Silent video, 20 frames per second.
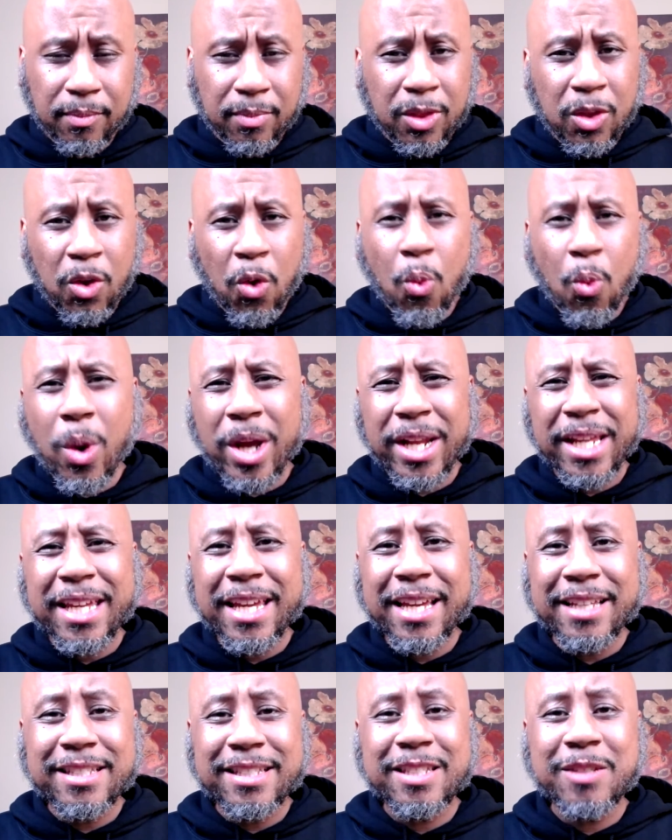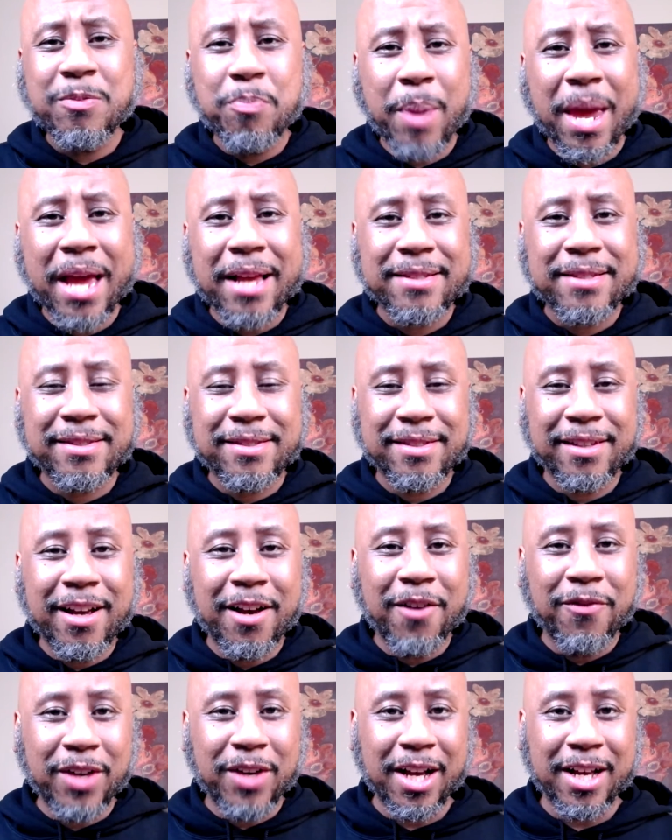what he expects
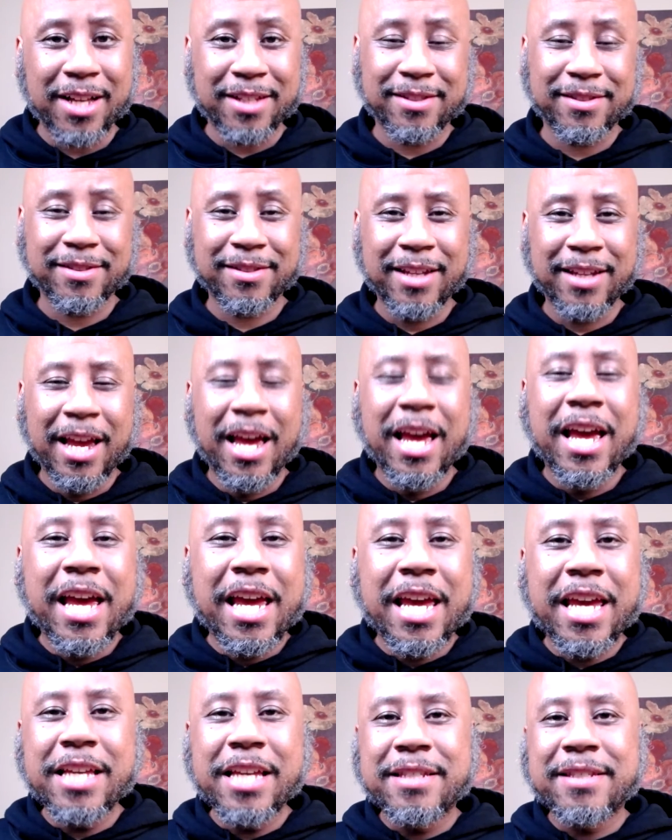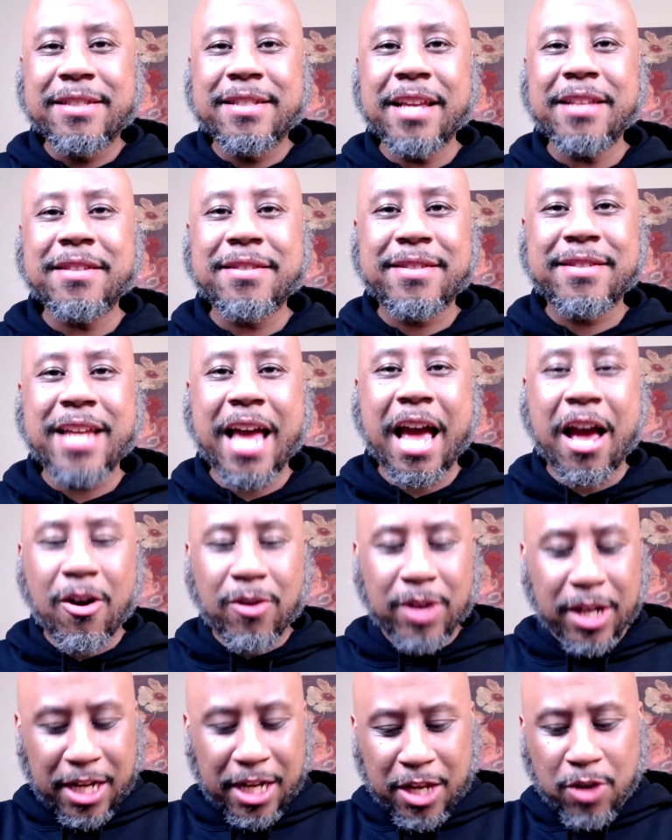of us. He sits down
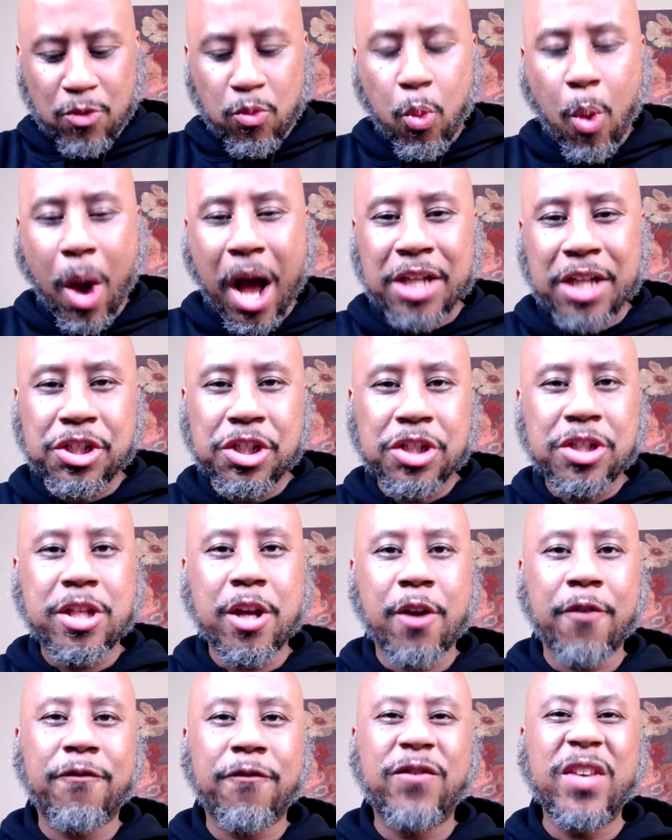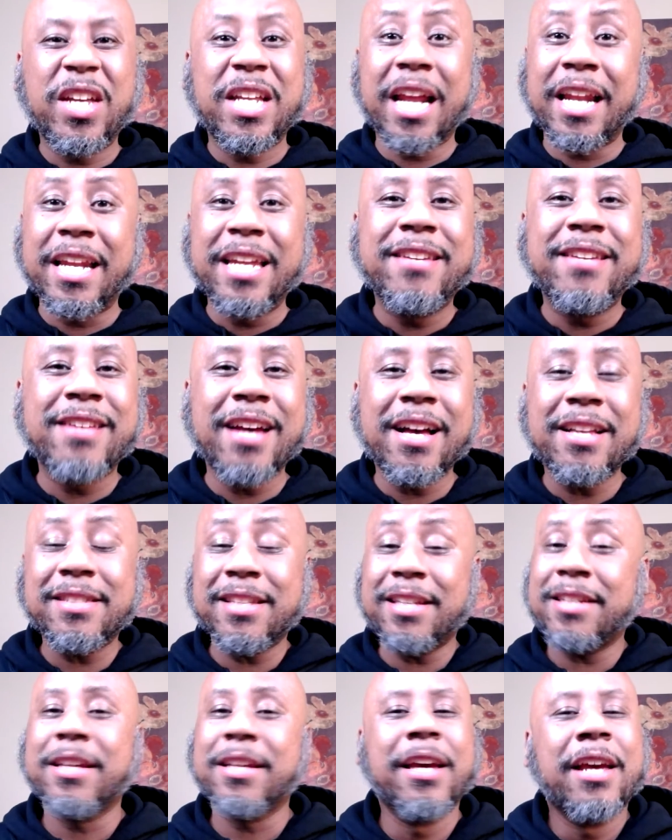and he washes their feet, and he does
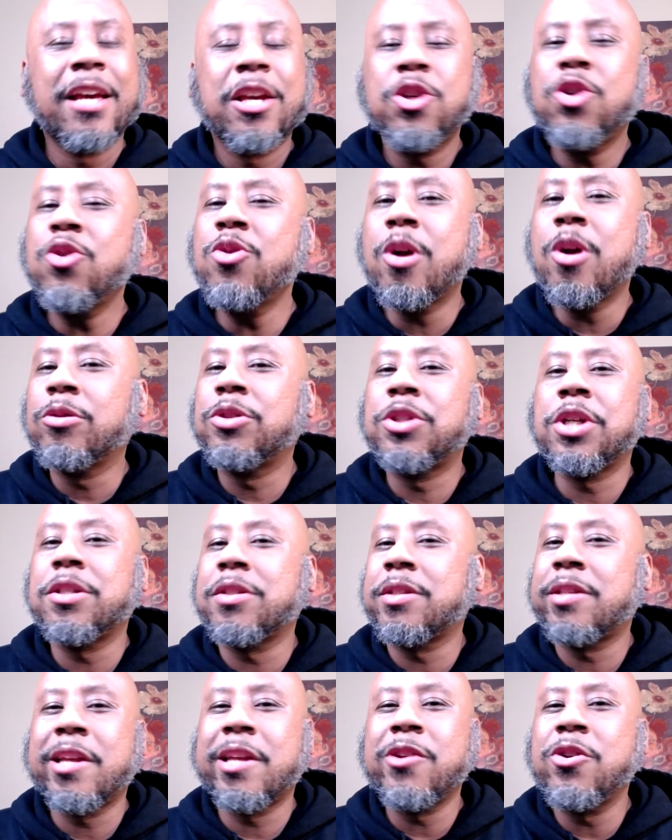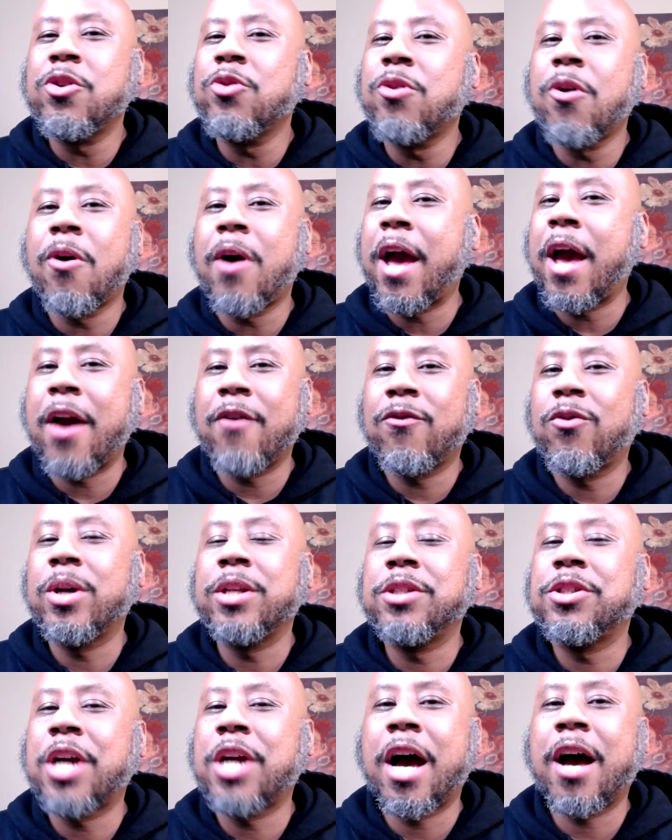it. You know, Jesus didn't do no halfway
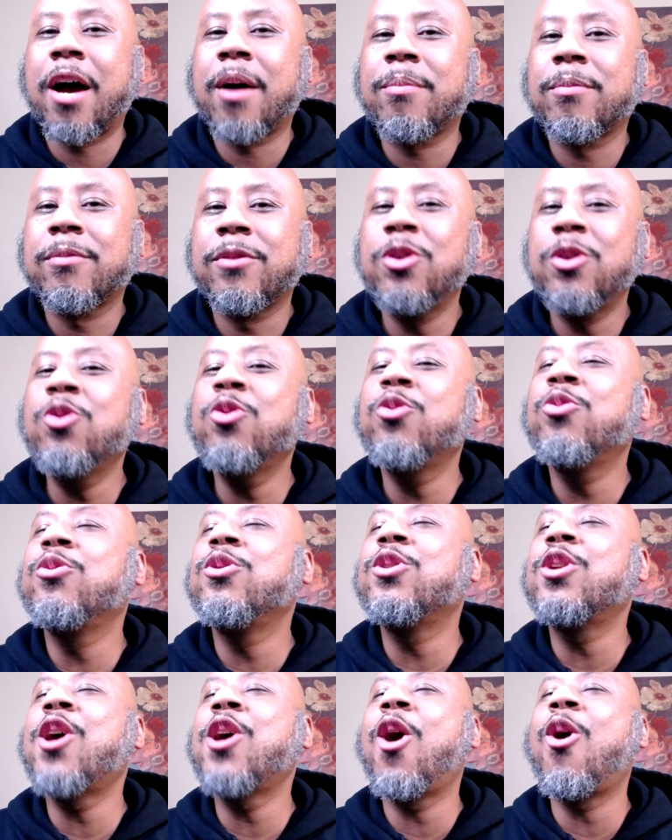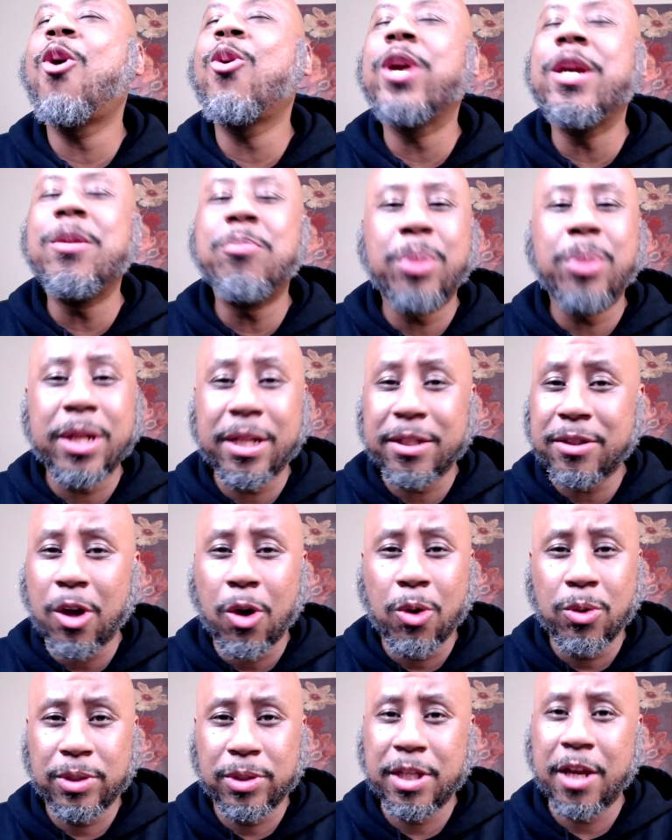job. You know, he put his
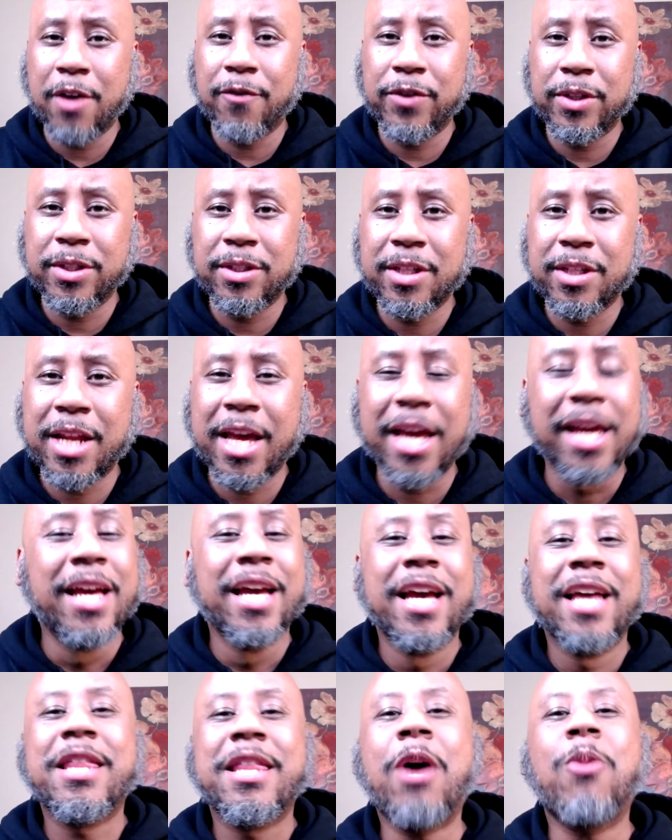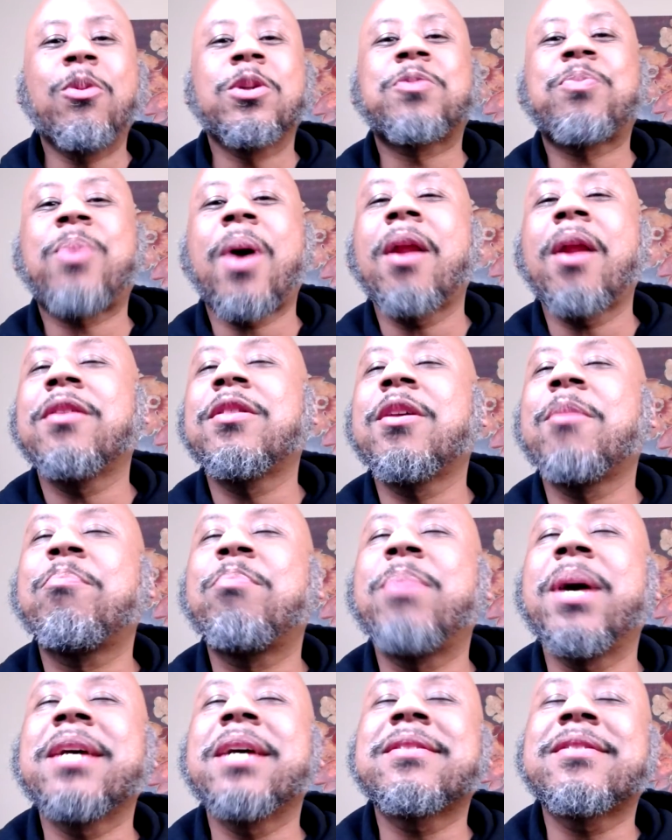whole self into that. That was probably the
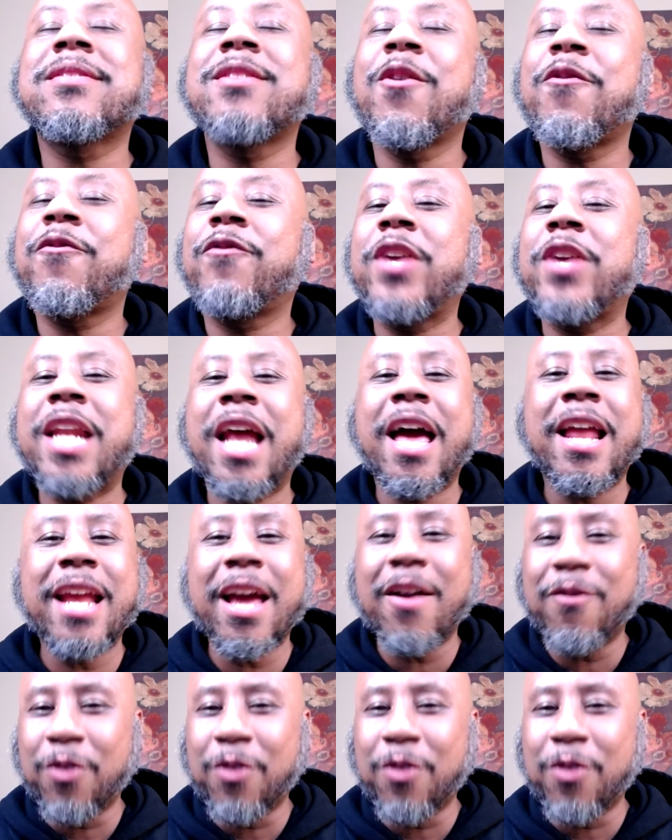best their feet had ever